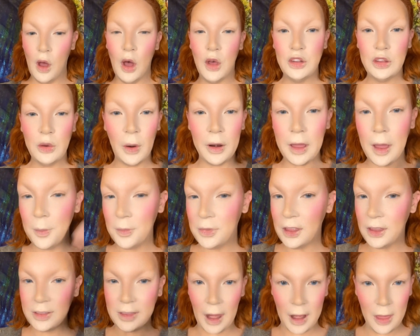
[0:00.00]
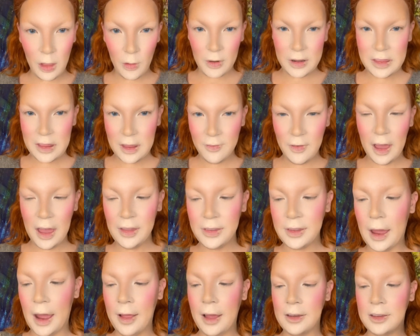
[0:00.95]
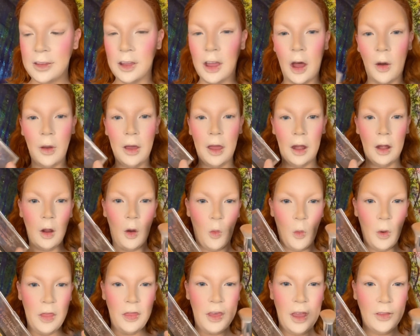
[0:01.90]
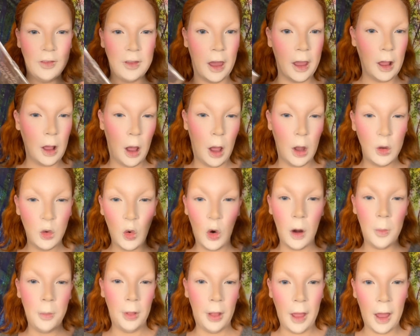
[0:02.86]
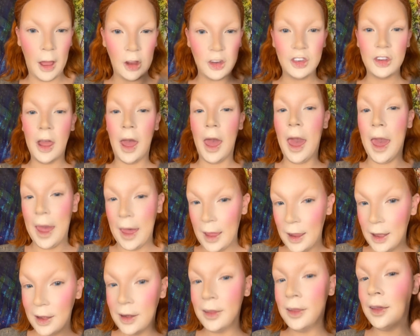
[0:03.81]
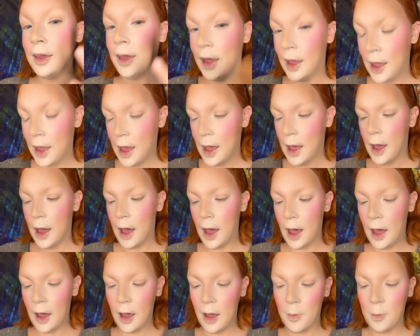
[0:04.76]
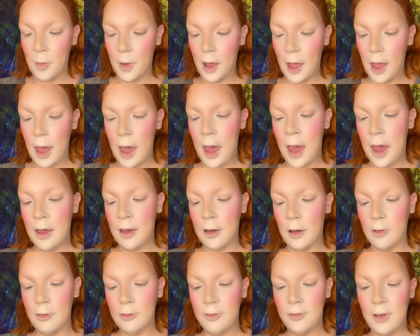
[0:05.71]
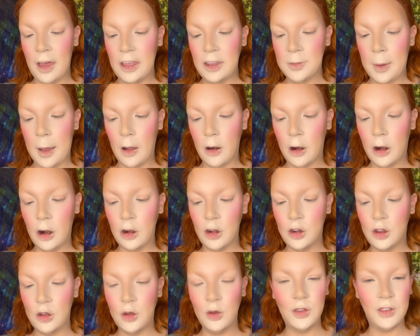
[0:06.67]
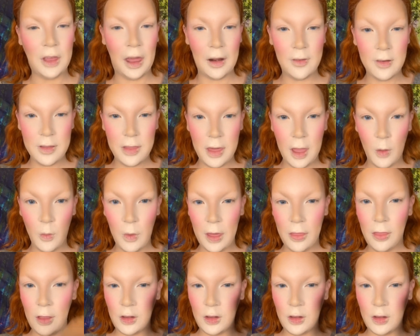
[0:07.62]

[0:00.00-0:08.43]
So when it comes to setting the rest of the face, I like to go in with things like contour blush and a face powder to set everything with.